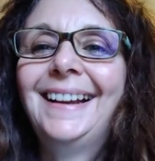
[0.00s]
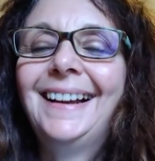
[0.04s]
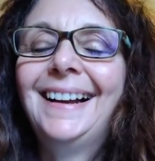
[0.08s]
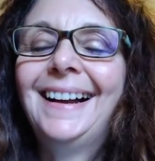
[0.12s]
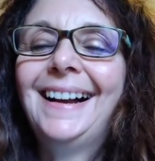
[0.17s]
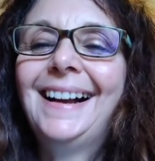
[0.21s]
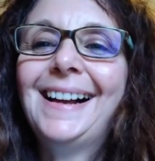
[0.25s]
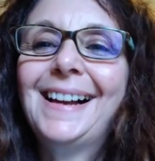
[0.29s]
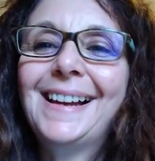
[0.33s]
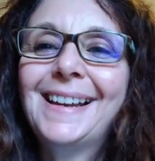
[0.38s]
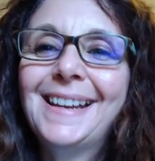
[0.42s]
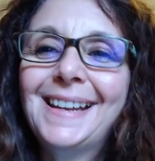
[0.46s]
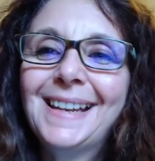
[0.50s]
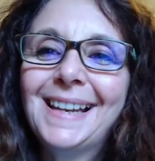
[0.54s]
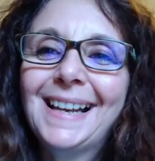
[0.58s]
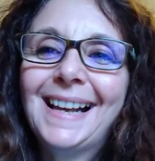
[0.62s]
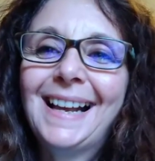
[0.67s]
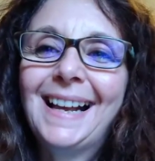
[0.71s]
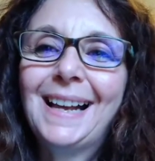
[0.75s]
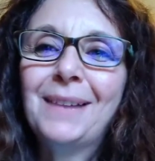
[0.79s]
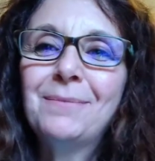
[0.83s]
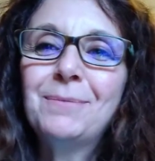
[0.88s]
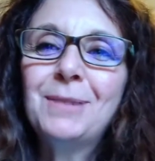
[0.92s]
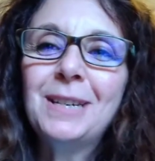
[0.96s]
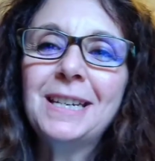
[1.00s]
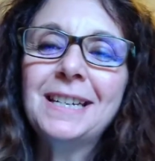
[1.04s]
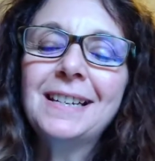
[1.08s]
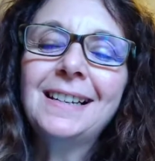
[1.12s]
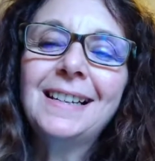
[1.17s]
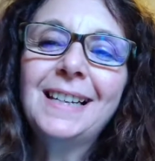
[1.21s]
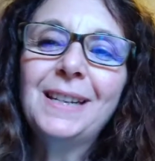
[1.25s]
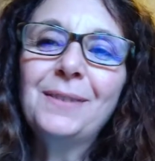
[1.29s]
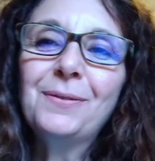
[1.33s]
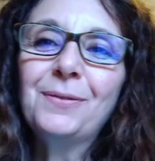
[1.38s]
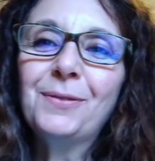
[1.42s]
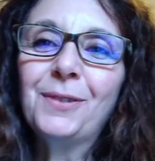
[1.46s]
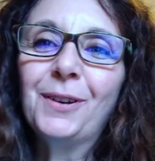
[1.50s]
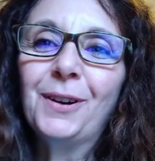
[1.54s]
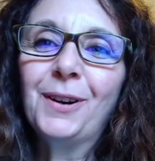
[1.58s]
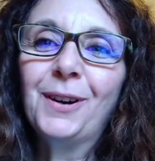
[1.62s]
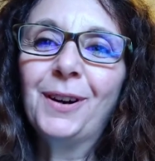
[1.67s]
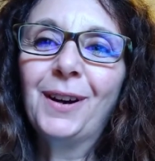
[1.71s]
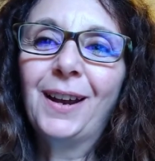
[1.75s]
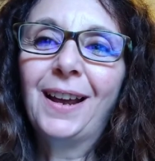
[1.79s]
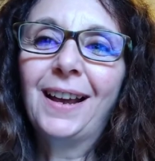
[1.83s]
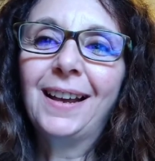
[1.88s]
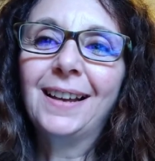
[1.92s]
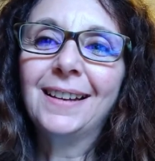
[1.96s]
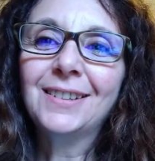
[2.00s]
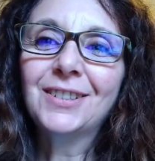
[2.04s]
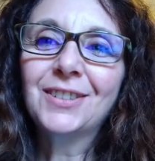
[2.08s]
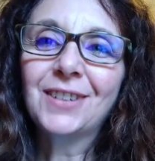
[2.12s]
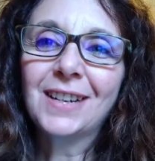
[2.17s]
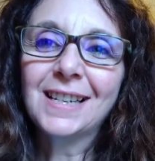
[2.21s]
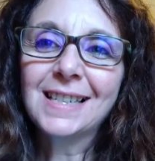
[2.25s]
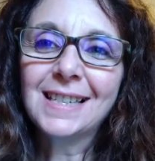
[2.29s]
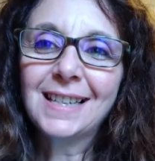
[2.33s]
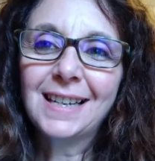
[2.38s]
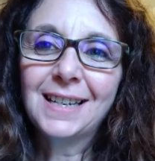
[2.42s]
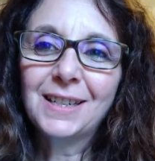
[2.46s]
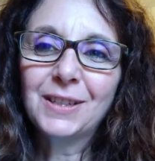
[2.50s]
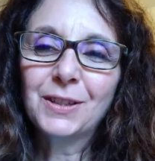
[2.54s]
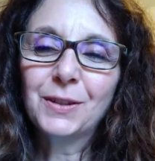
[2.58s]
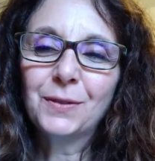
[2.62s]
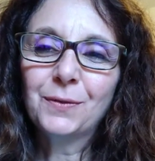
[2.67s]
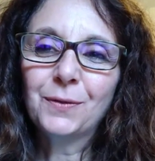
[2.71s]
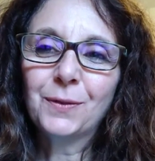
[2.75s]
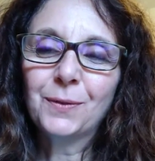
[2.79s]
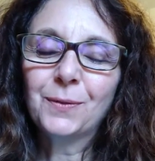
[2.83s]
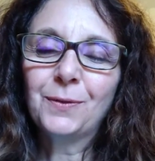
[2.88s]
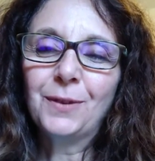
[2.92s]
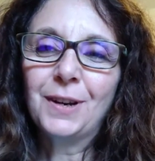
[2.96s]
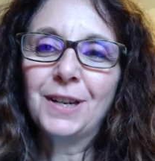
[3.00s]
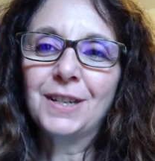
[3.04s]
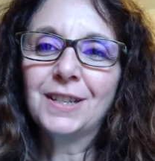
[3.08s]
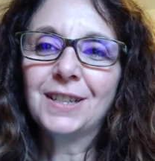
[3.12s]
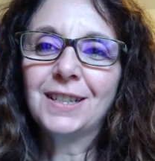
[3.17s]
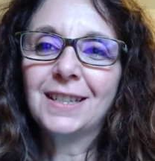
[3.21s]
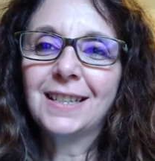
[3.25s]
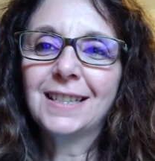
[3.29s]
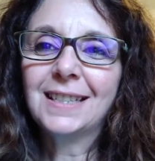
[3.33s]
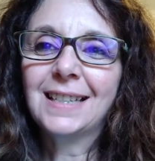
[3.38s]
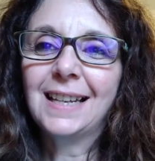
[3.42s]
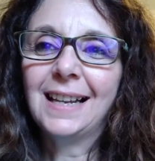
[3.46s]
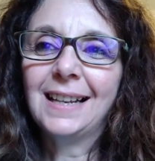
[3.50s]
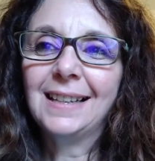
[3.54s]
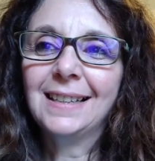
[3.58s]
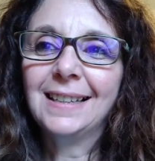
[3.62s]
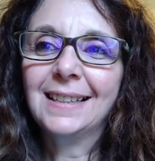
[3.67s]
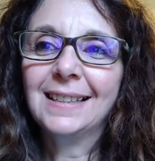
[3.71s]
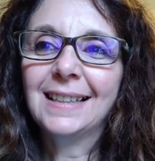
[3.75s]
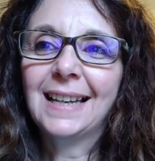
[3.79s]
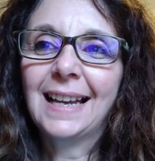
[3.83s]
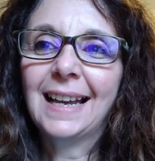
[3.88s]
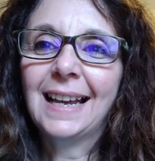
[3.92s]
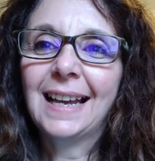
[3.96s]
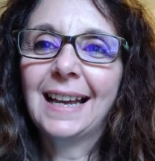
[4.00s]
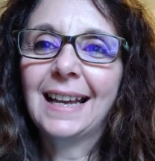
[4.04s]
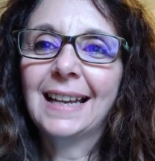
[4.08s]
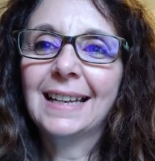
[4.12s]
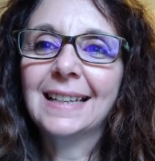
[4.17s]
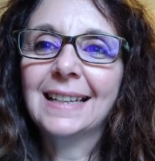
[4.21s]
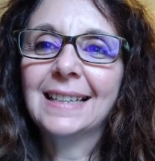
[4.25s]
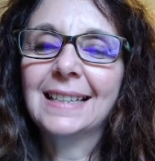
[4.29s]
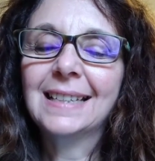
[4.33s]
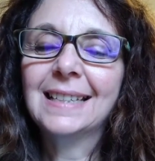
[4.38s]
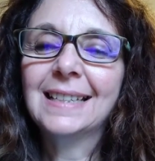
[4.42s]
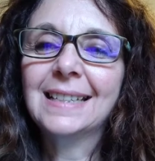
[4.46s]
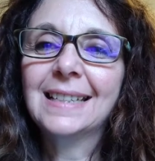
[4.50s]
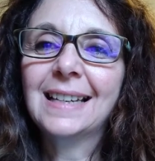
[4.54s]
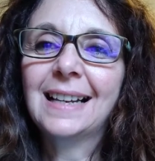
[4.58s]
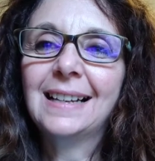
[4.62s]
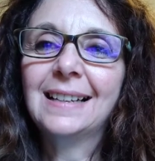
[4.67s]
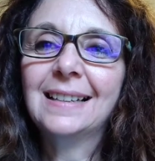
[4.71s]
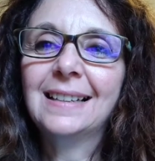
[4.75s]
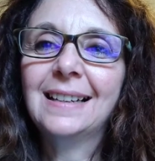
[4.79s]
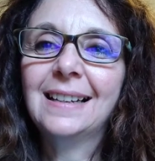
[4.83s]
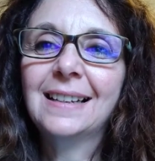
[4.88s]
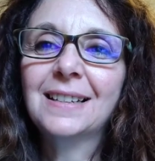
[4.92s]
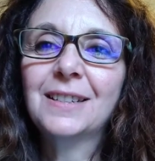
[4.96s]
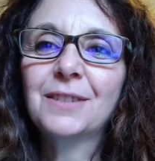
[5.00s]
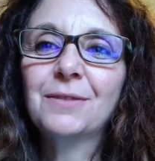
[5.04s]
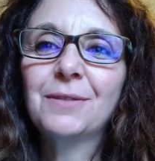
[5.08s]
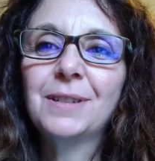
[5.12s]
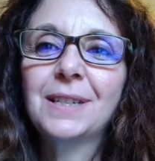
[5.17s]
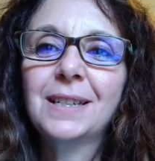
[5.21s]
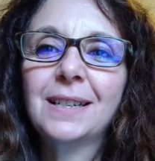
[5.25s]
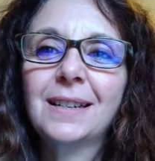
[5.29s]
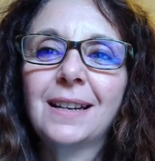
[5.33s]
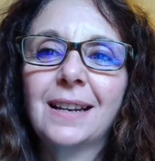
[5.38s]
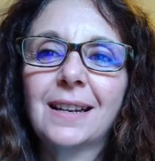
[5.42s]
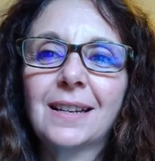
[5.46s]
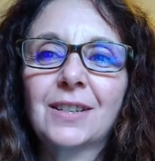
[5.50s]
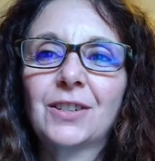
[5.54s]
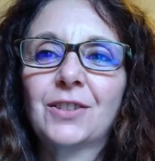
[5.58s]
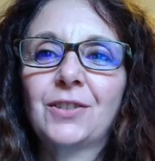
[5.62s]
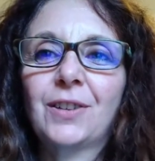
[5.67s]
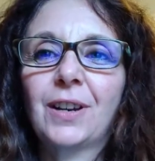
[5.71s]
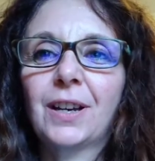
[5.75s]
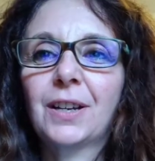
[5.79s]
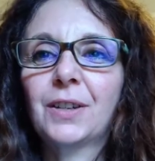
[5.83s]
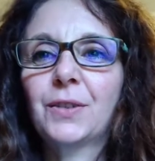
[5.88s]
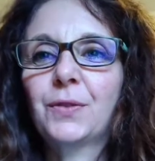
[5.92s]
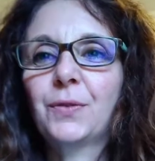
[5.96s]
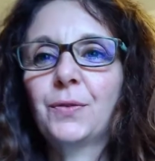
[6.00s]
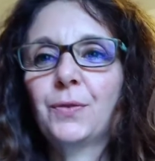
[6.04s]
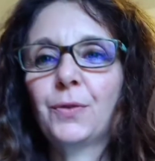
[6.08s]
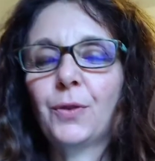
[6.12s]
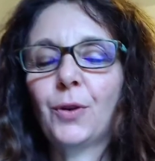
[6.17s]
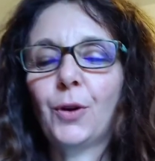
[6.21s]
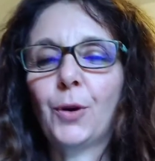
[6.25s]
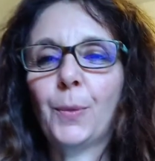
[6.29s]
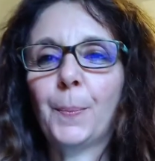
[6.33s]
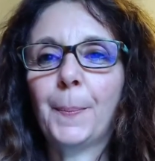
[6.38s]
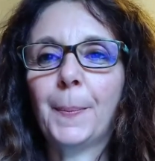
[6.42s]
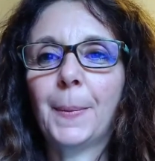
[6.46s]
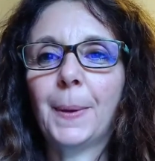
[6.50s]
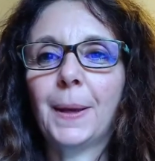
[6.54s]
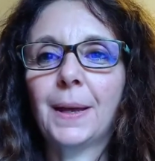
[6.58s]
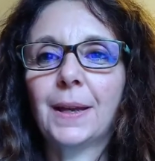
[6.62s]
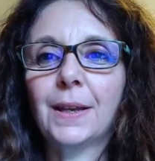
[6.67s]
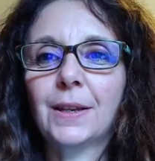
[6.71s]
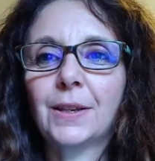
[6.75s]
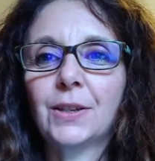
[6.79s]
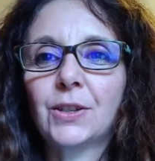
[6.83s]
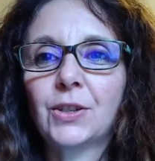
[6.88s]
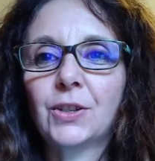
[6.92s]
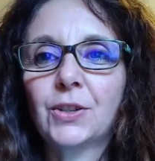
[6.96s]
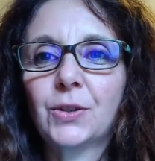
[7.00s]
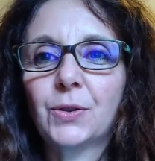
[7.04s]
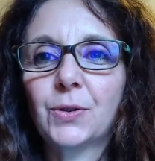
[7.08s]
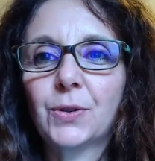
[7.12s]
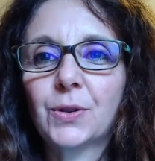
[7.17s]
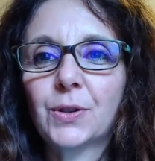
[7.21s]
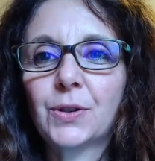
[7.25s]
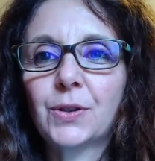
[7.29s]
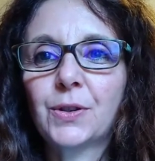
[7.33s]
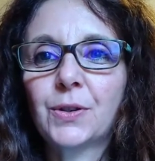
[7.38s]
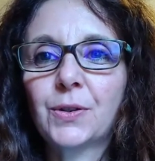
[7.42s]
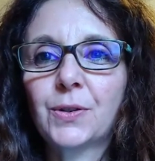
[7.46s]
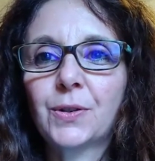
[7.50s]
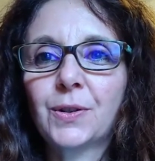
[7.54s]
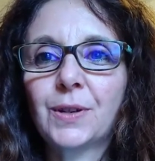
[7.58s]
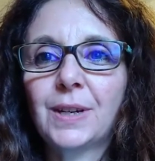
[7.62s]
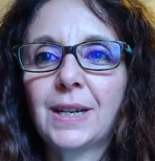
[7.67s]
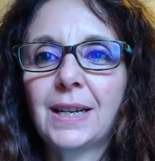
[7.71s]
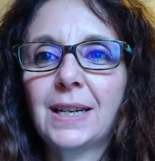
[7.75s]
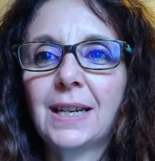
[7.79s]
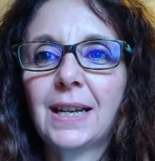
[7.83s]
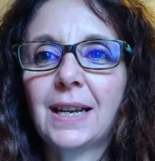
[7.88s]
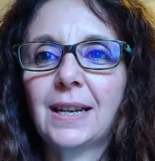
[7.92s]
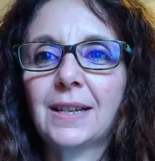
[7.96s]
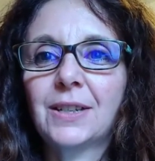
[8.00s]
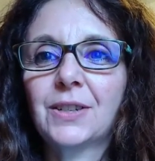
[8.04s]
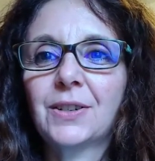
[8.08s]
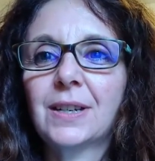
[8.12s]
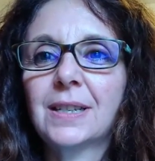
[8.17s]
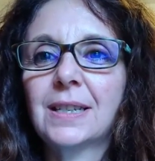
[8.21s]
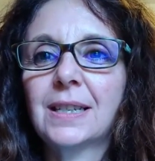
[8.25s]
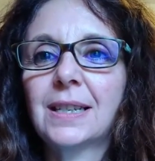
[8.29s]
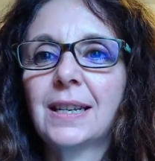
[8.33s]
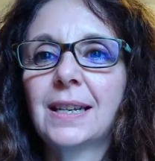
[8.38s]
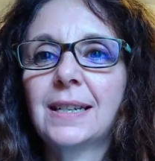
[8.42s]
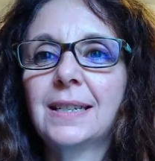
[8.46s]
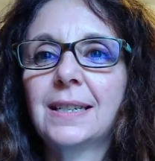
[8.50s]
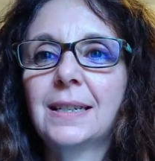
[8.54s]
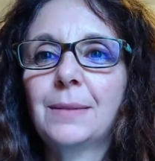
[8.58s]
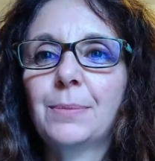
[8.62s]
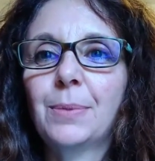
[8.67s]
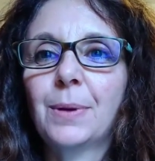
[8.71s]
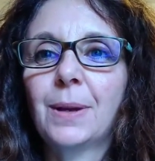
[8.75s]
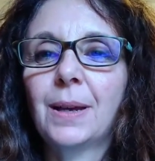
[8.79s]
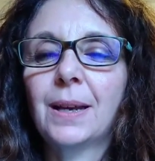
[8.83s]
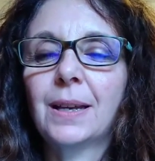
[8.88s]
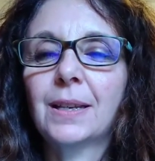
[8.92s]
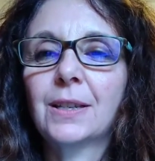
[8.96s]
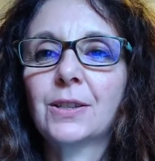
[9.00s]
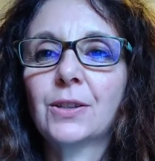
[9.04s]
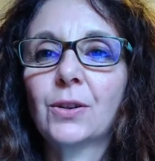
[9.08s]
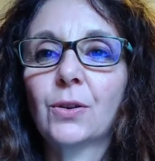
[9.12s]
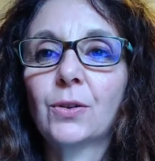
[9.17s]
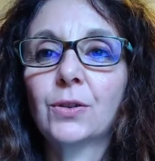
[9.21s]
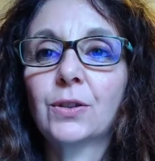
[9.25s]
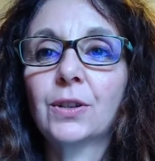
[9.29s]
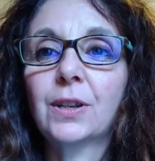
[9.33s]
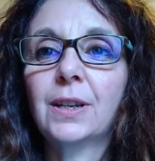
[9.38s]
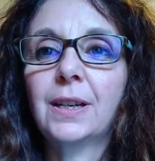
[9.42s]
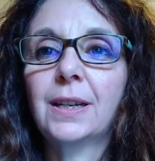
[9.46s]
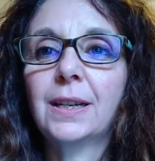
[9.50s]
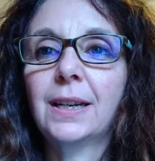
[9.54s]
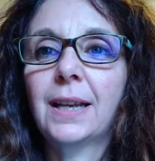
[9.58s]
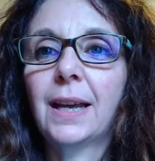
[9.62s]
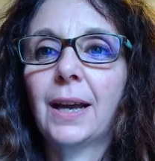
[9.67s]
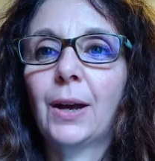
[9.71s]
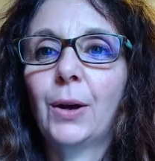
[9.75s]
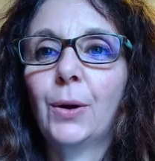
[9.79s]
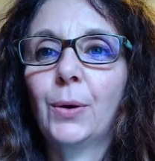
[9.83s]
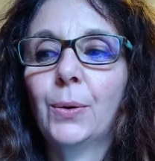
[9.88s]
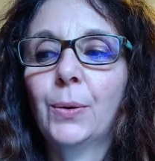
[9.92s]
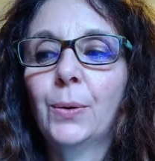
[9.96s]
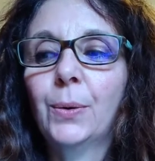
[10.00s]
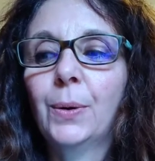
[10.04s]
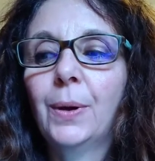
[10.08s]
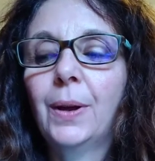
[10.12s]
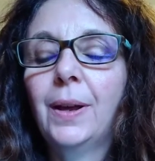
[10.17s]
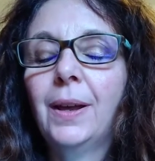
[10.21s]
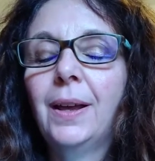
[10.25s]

Hi, I'm Dina Leifer, a translator from French and Italian, and I'd like to read an extract from a short story I translated by Sandrine Kao.